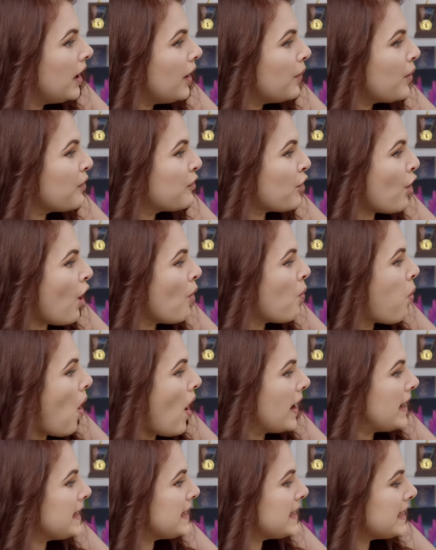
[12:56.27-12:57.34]
We've got a
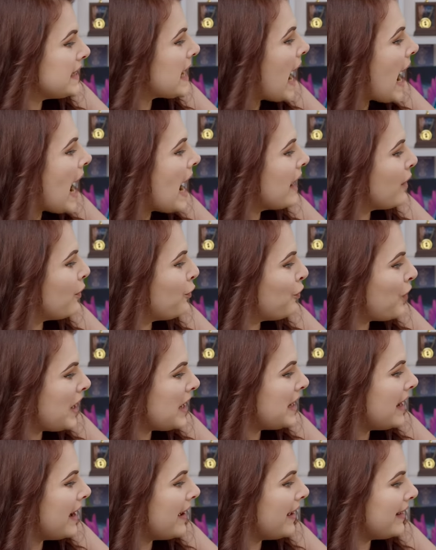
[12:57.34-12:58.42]
white stag, a
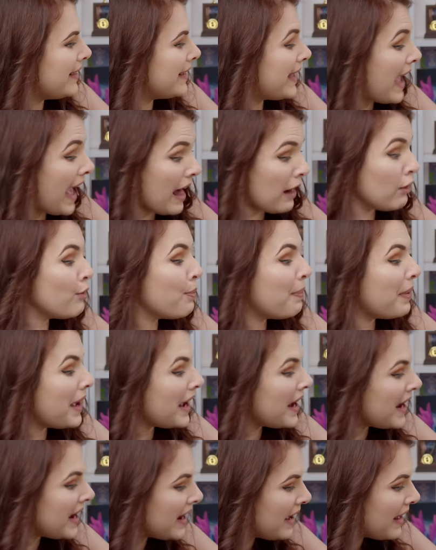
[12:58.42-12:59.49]
phoenix,
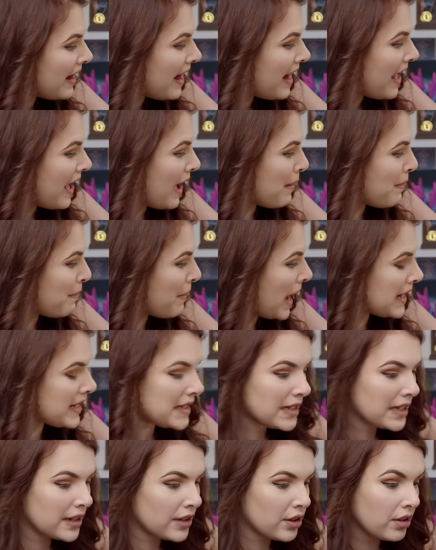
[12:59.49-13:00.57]
kelpie, a
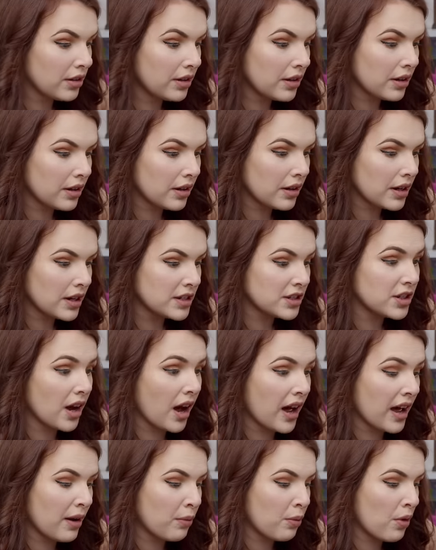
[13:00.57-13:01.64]
manticore, a
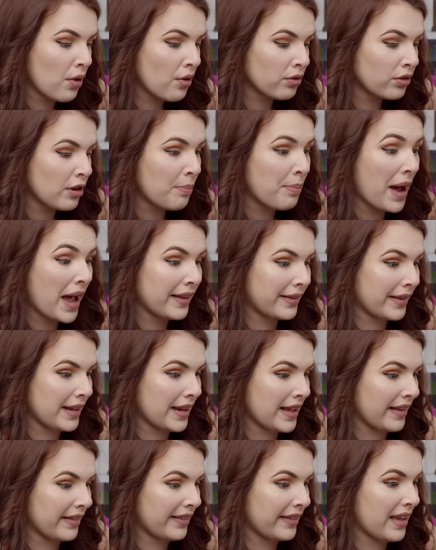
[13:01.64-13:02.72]
dire wolf, a
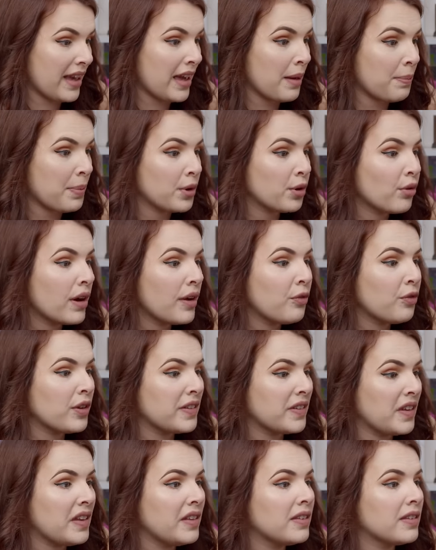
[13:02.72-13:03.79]
basilisk, a hippogriff, a
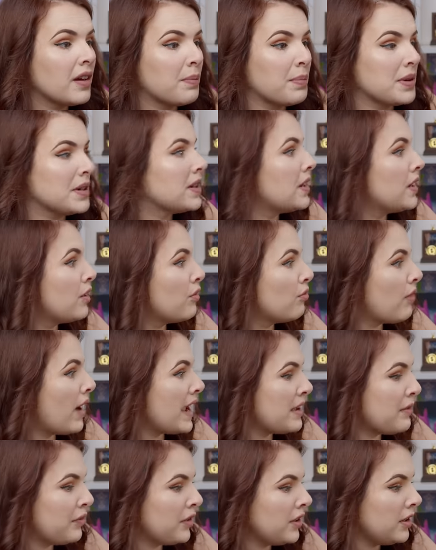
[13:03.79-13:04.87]
sea serpent, and a
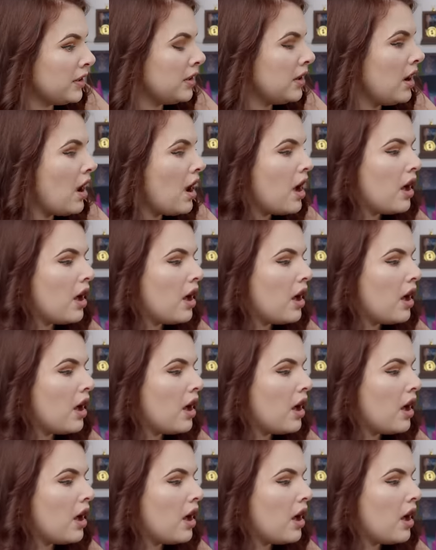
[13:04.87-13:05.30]
raven.